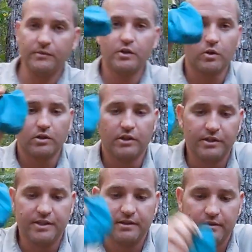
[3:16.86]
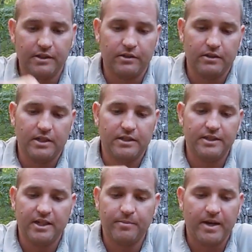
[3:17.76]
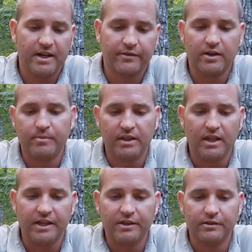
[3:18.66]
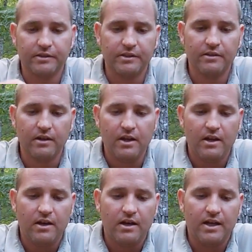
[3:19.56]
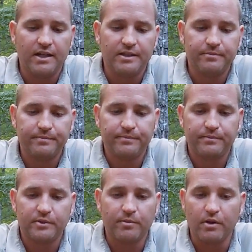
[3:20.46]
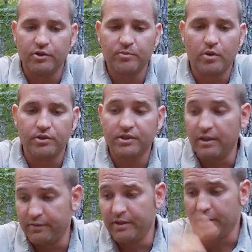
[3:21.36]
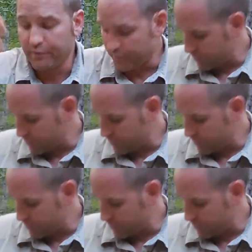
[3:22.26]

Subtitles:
Our little ditty bag. I've got my lighter and some other small stuff in there for the